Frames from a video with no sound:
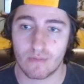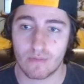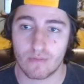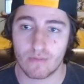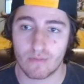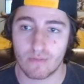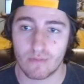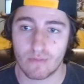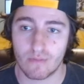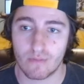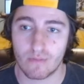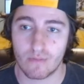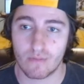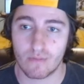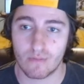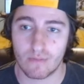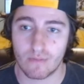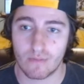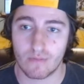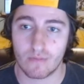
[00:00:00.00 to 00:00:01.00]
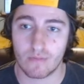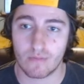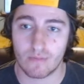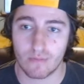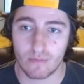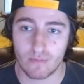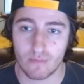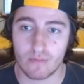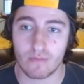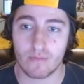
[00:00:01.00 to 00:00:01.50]

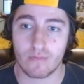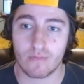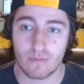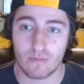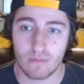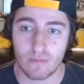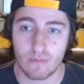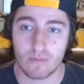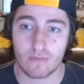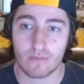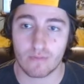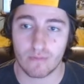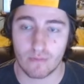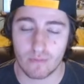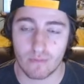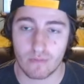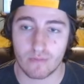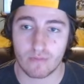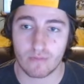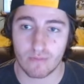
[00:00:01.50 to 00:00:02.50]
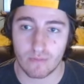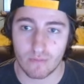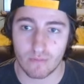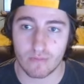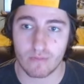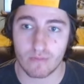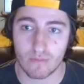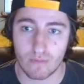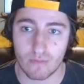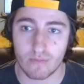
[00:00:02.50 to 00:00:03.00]

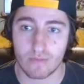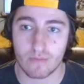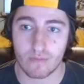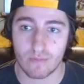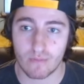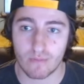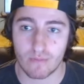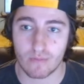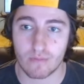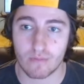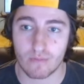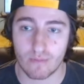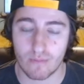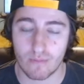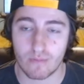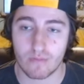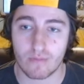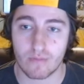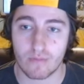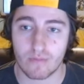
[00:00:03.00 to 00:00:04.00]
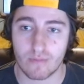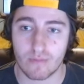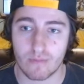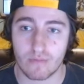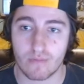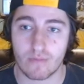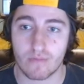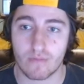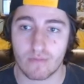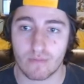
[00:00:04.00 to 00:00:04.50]

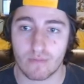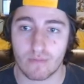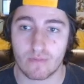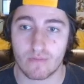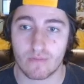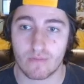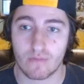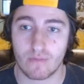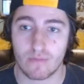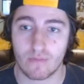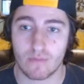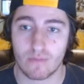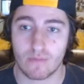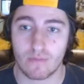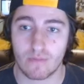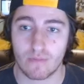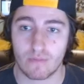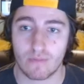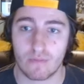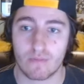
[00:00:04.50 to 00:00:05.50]
No words are spoken by the person on screen.